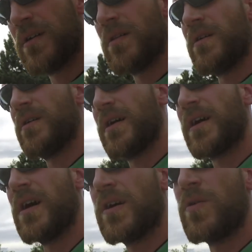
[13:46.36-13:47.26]
Uh, I
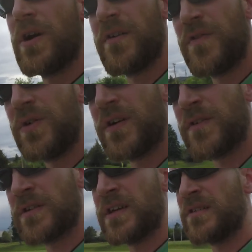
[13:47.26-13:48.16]
got quite a few
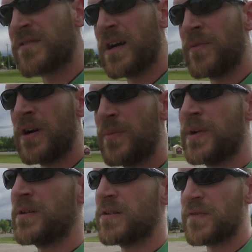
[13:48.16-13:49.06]
different things coming up
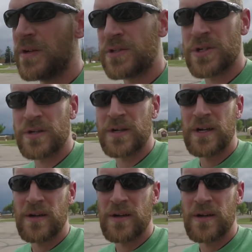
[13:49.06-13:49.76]
here in the future.